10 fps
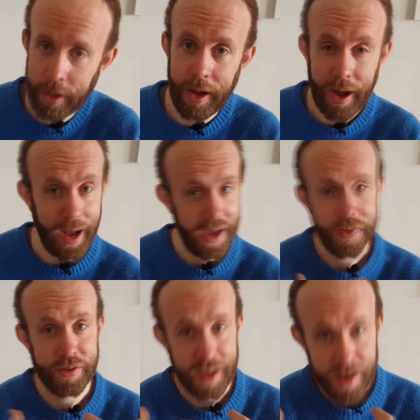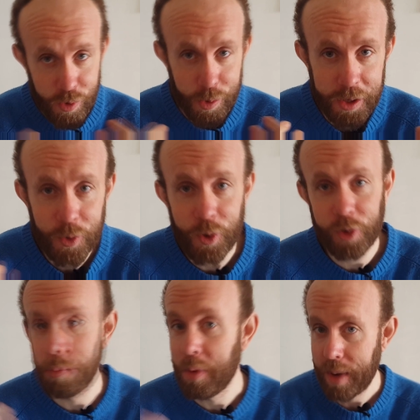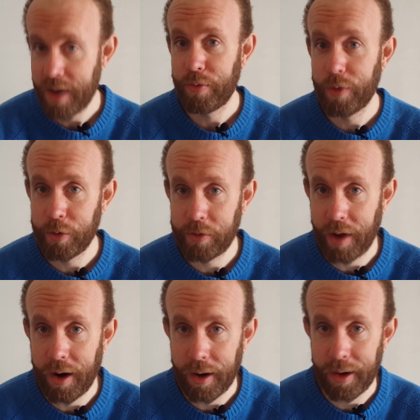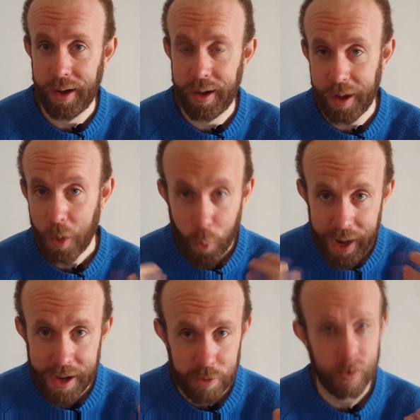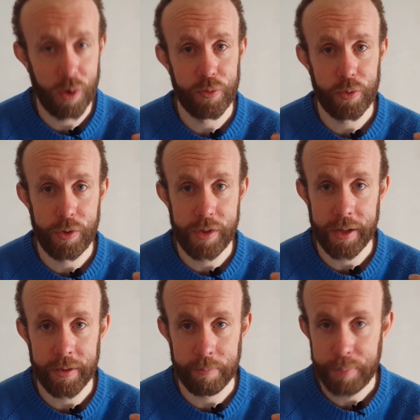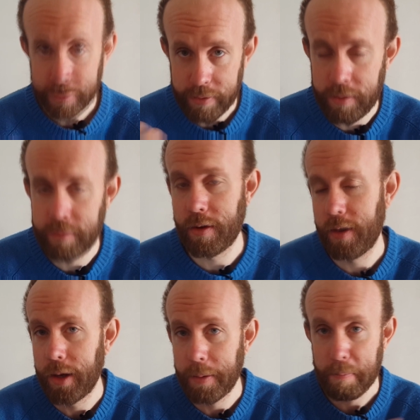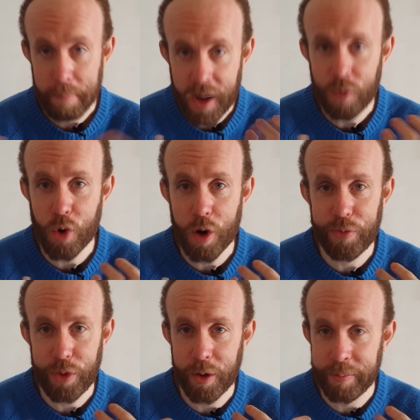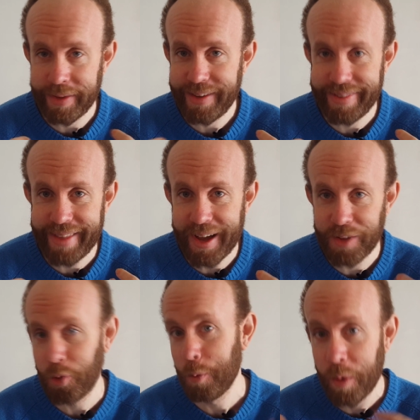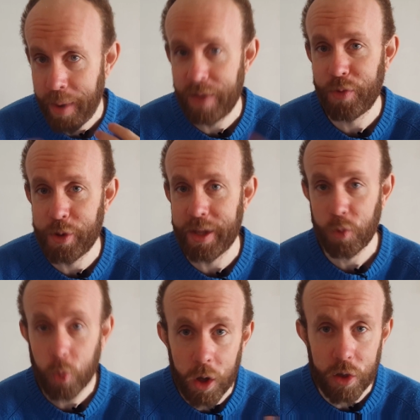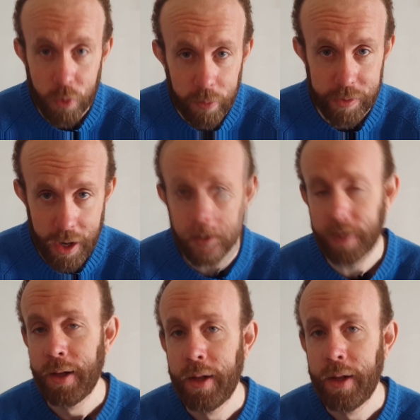As everyone knows, mobile phones are way less powerful than PCs. My rule of thumb is that a mobile phone that works for VR,